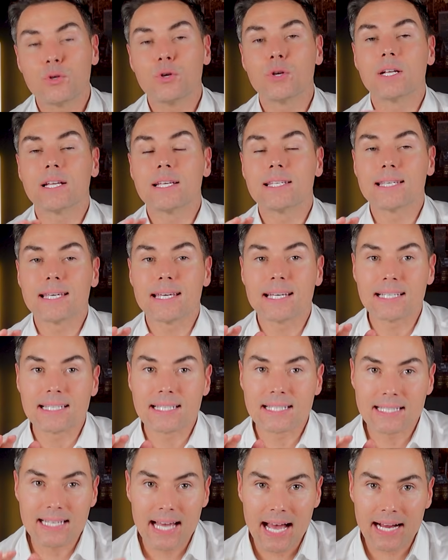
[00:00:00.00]
You get to see
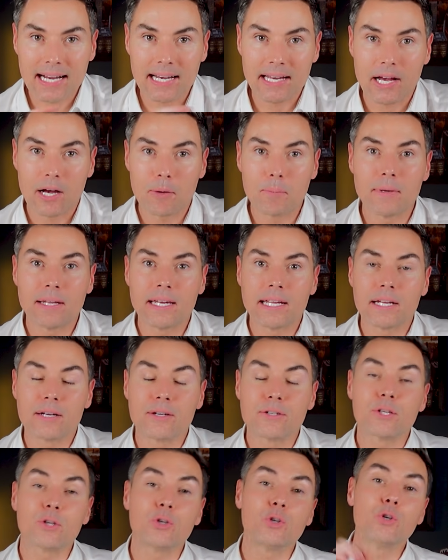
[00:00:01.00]
exactly how many
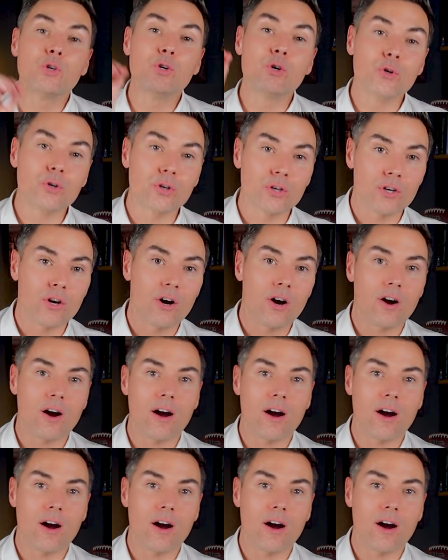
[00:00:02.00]
years that you could knock